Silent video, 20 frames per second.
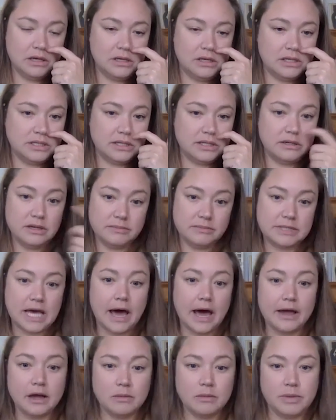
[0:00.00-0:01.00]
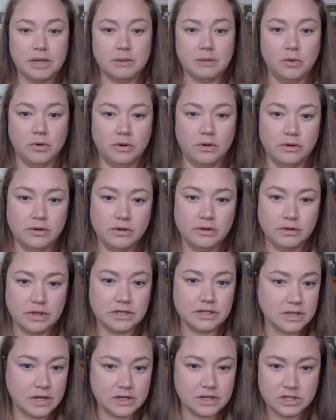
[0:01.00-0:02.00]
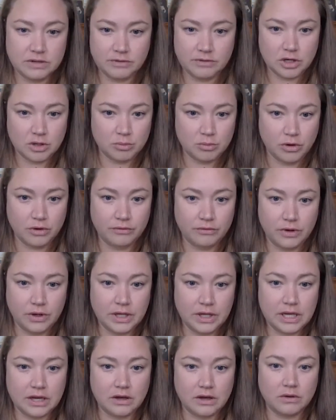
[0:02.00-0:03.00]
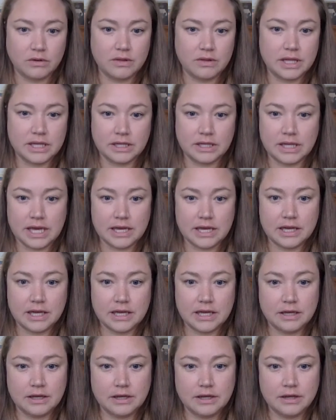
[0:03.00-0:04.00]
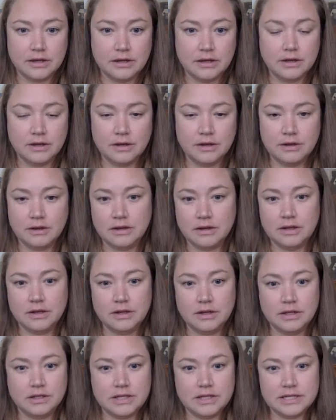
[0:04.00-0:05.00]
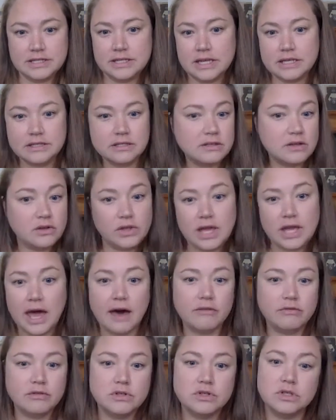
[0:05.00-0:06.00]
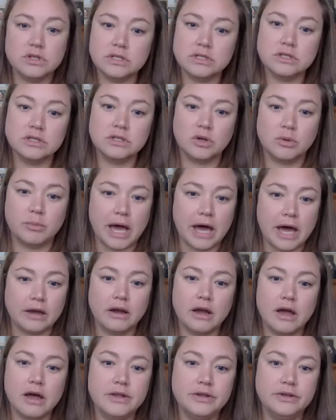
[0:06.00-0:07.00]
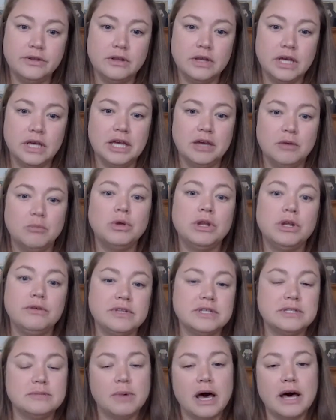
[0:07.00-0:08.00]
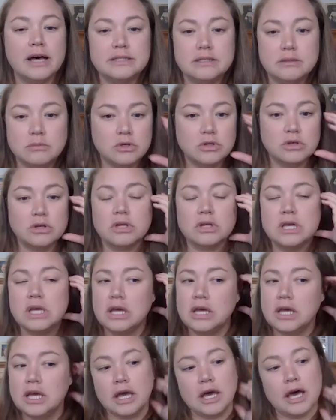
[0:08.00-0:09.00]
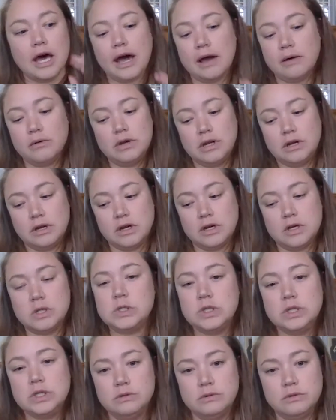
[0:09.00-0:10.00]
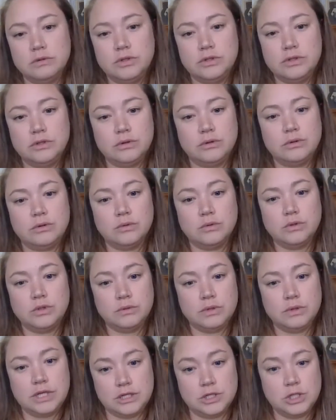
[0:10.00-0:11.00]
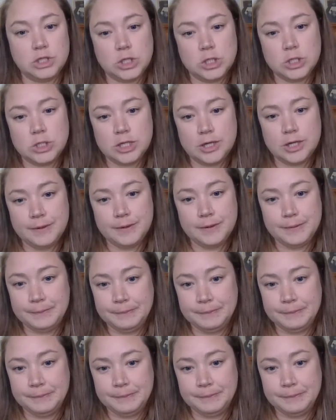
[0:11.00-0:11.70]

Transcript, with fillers: sometimes hire people, as long as you have a good portfolio that like doesn't necessarily have a traditional background. But if it's possible, I would encourage you to do an internship.